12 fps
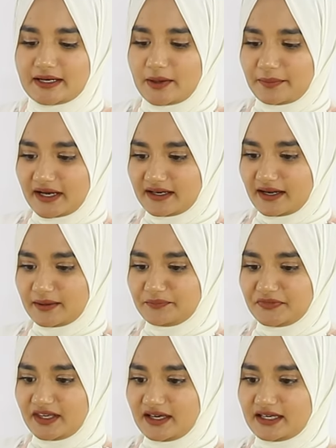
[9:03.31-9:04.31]
But
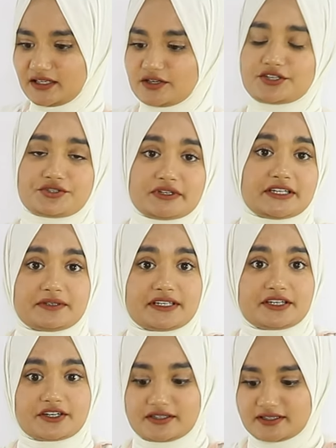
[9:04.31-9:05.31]
yeah, it looks really, really
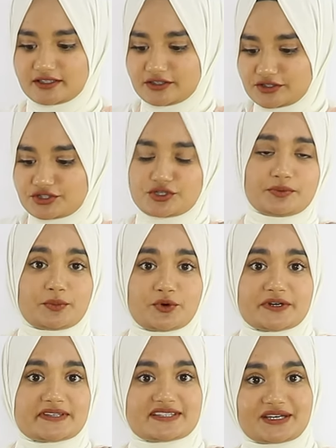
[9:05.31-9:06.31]
good. It looks super
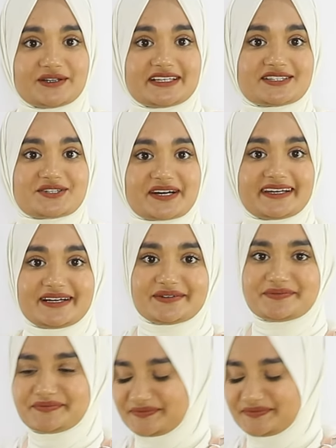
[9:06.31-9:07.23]
moist, so let's try it out.